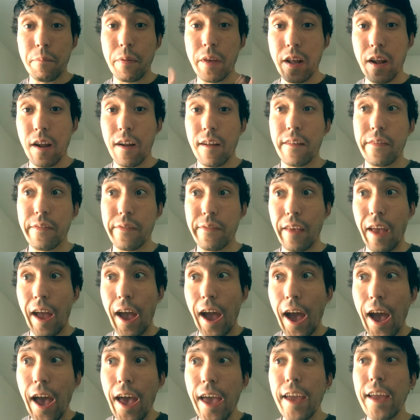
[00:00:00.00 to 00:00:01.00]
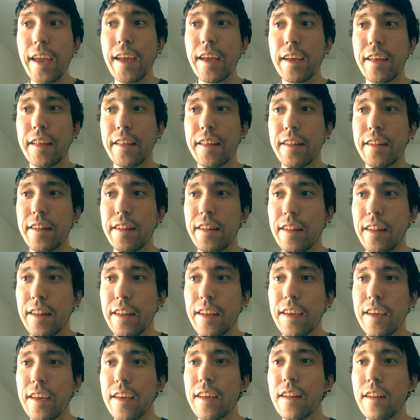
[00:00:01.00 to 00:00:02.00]
because I
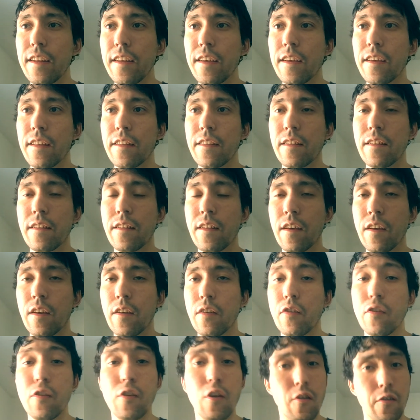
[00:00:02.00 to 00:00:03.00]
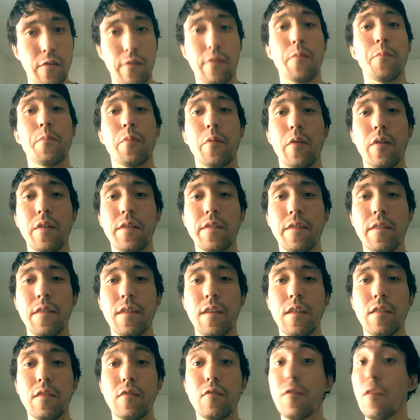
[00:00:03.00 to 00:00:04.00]
need your support
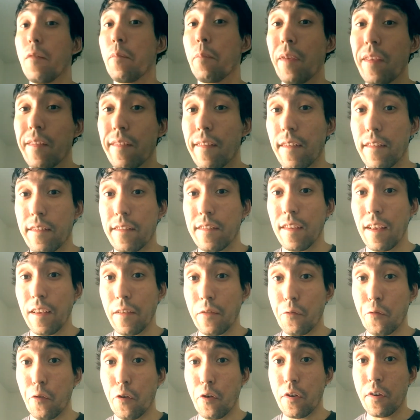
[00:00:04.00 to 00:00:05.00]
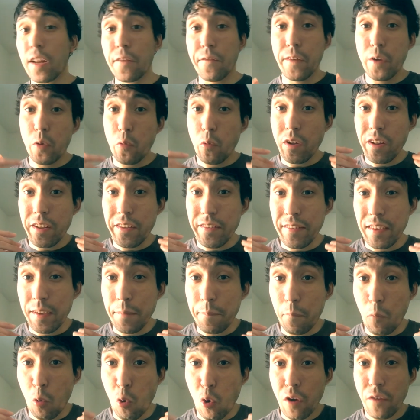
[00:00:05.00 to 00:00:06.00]
to be successful. If you want to see
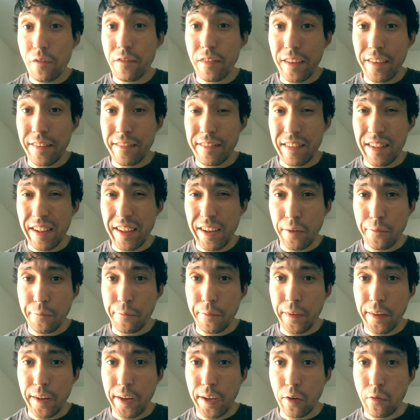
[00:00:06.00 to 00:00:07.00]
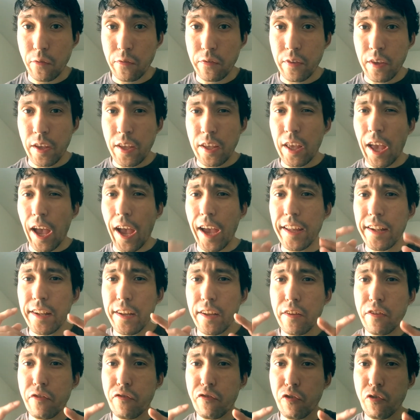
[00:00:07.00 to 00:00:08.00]
more of these little videos, I
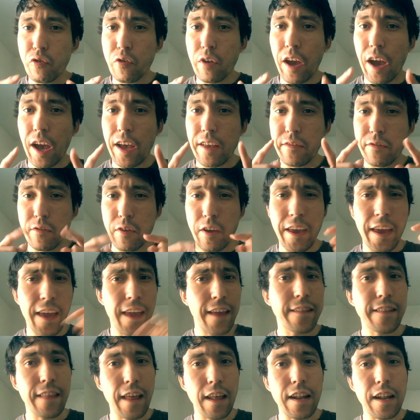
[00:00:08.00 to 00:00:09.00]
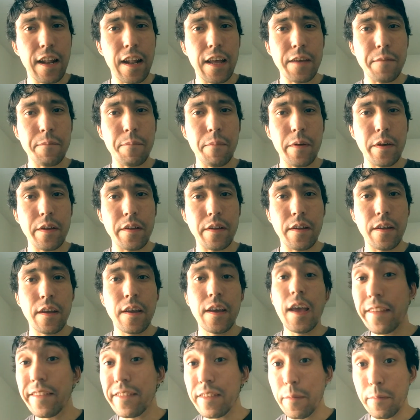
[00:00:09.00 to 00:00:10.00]
need you guys to hit that like button
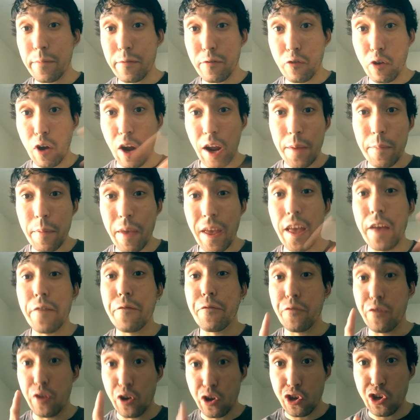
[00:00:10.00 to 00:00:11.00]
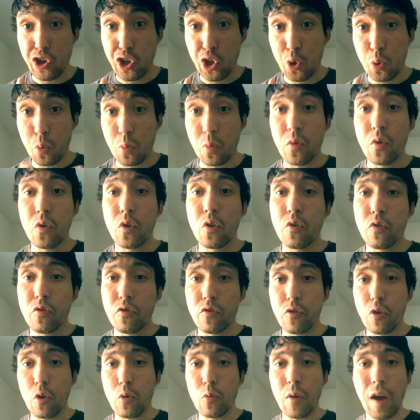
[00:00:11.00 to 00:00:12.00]
and subscribe if you're new.
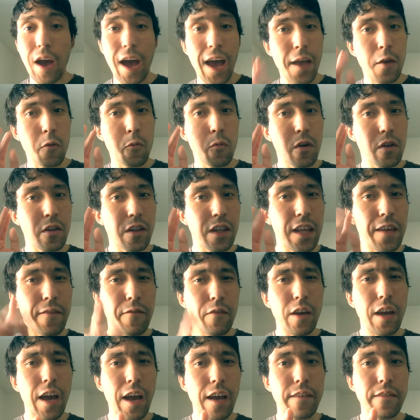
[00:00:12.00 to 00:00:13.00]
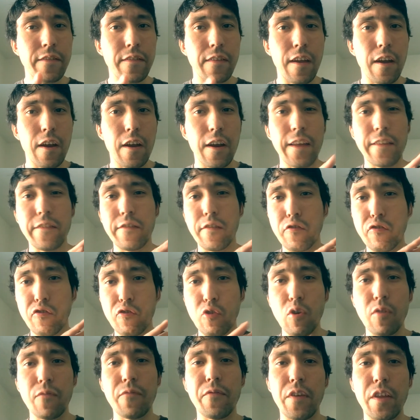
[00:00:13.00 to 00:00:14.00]
So I will leave you guys there. It's a
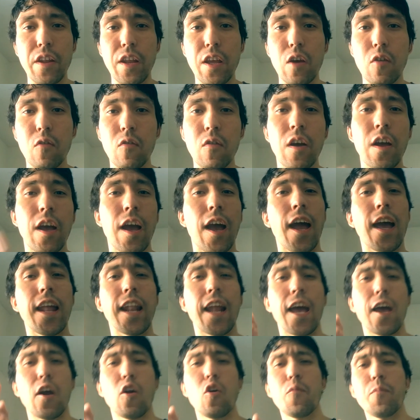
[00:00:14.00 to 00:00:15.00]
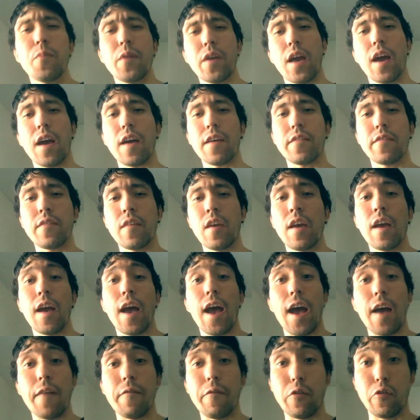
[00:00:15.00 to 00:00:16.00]
short video, and I hope you guys
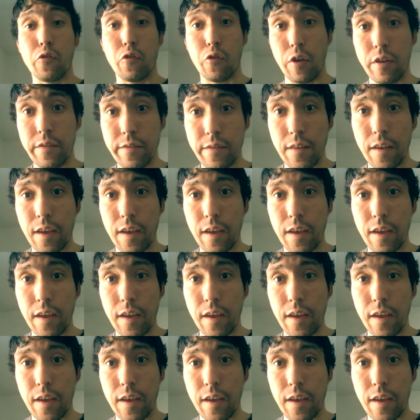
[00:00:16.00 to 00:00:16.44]
have a great